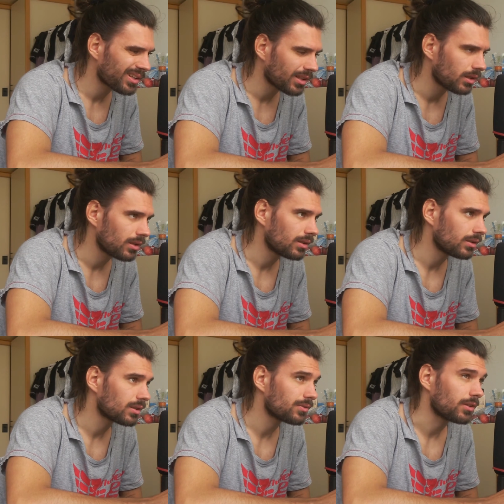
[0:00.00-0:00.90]

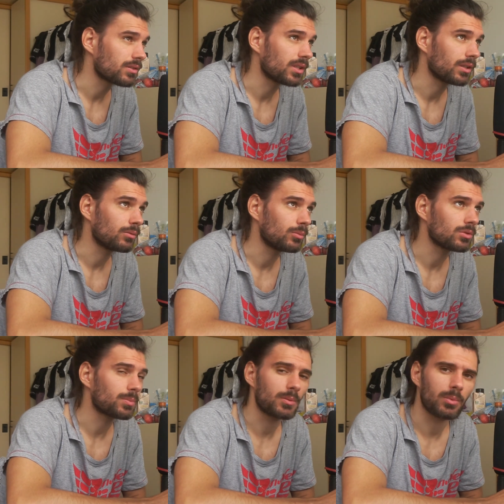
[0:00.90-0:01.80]
As far as I know, most
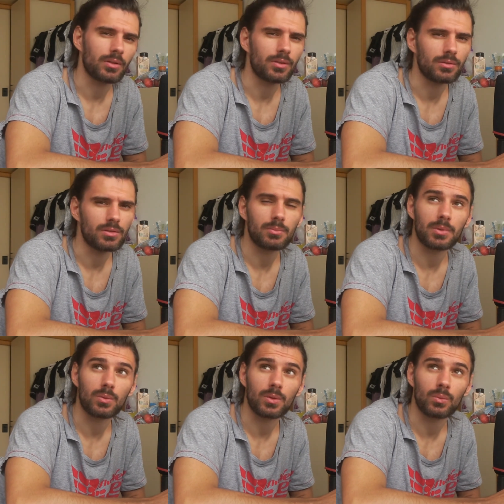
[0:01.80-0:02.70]
people use
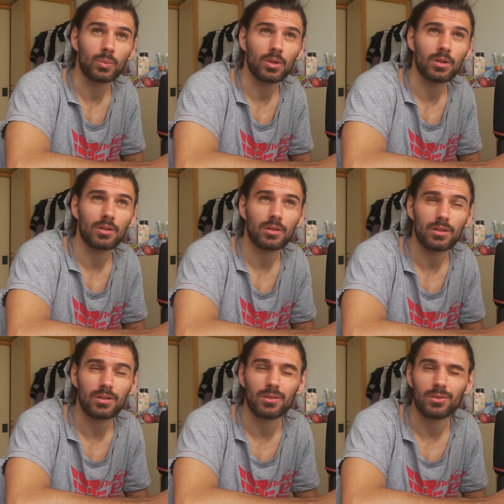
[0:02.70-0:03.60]
between 1
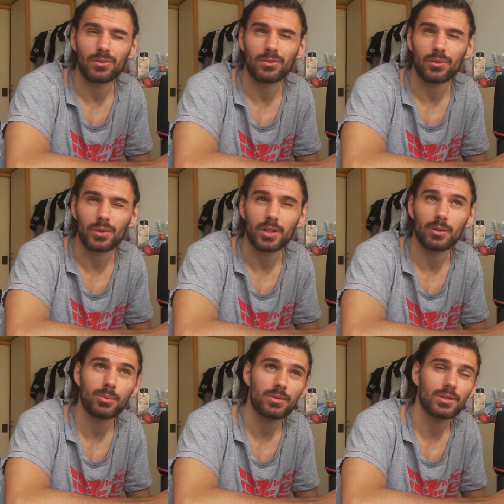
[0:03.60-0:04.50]
to
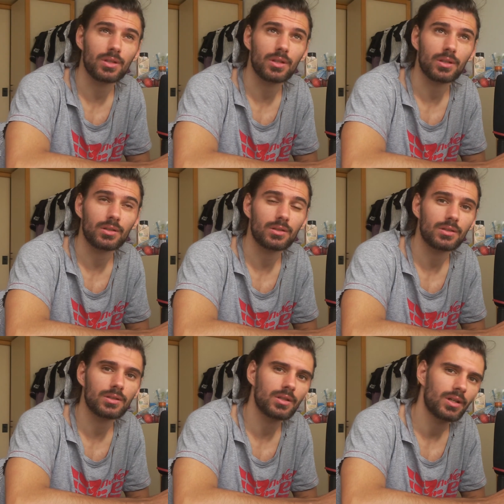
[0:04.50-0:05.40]
3%,
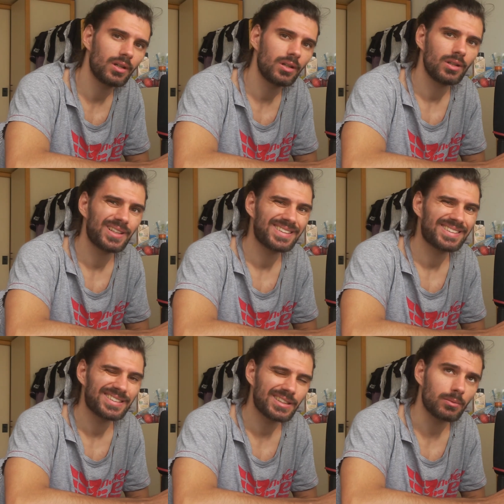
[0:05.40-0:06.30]

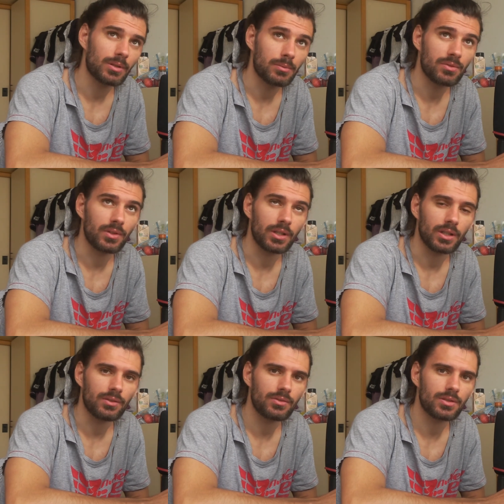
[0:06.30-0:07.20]
sometimes
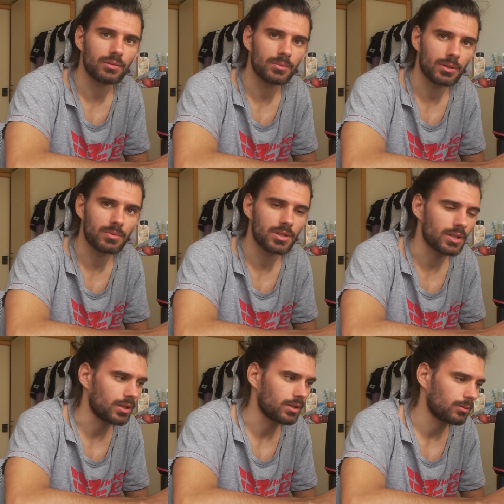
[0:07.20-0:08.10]
5, sometimes
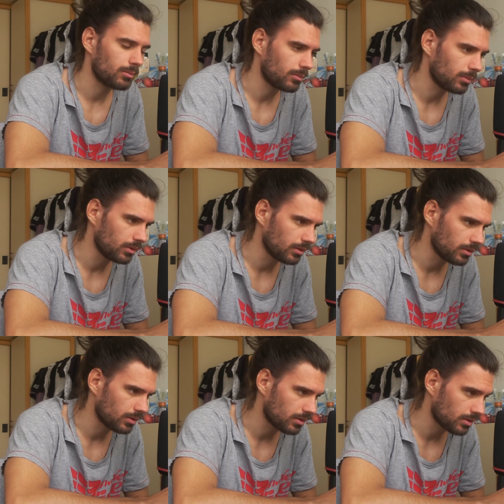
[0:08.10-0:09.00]
10,
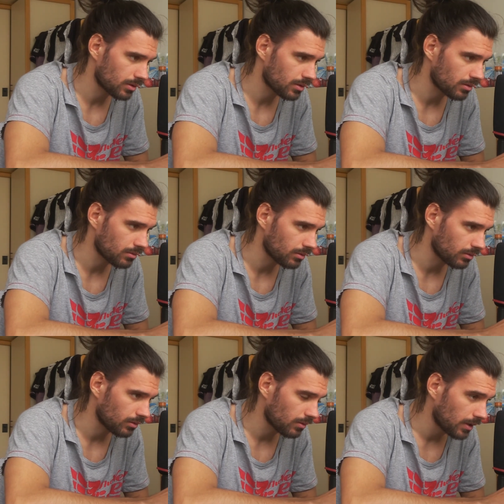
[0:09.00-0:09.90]
but in
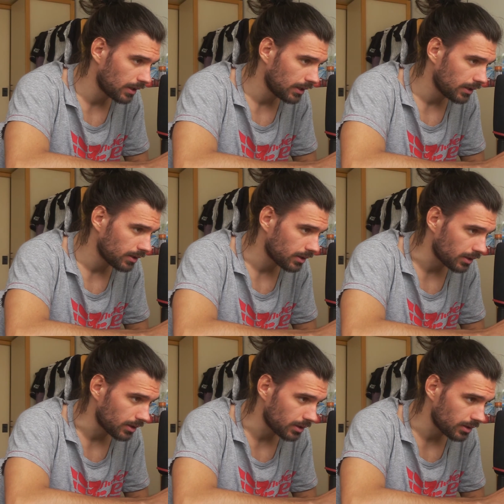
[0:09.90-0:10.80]
general, the
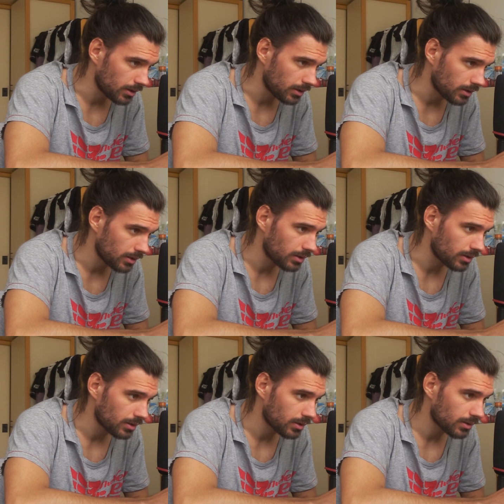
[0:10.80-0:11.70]
idea
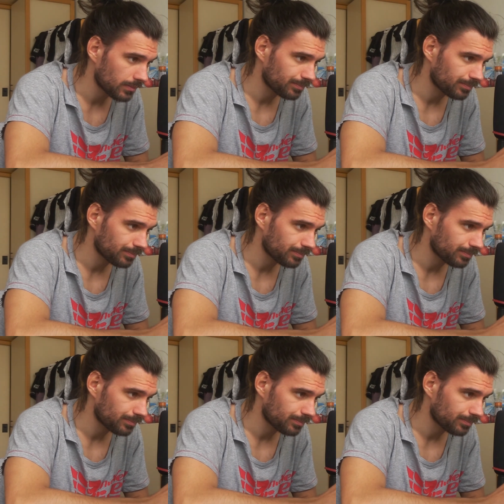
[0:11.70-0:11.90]
is